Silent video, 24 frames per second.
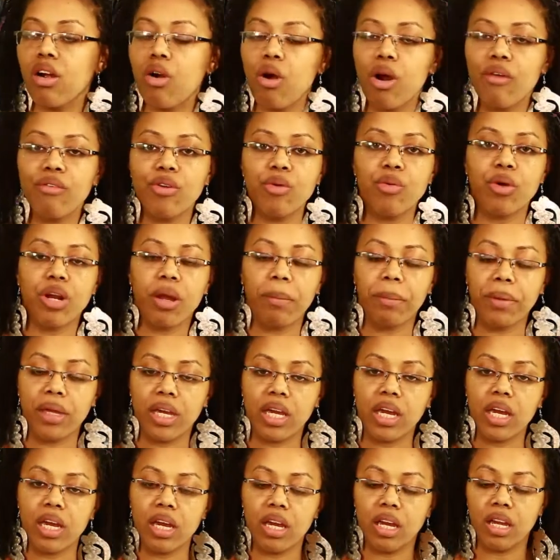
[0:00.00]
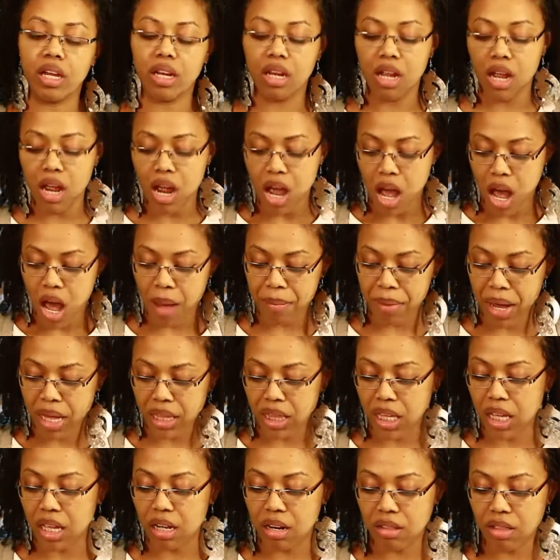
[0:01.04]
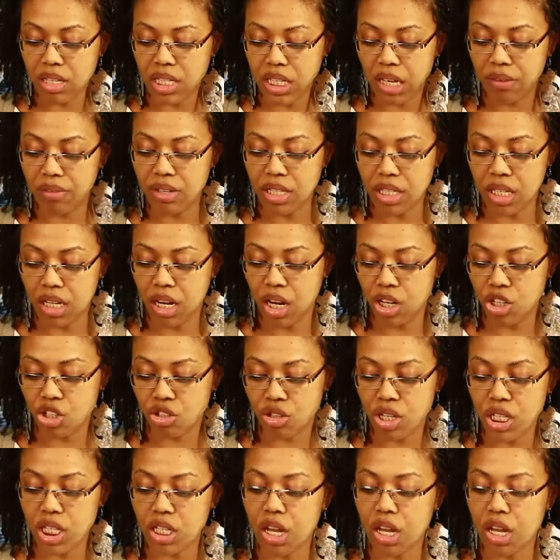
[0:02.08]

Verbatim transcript: or if you want to begin um, at the end of the seventeen hundreds.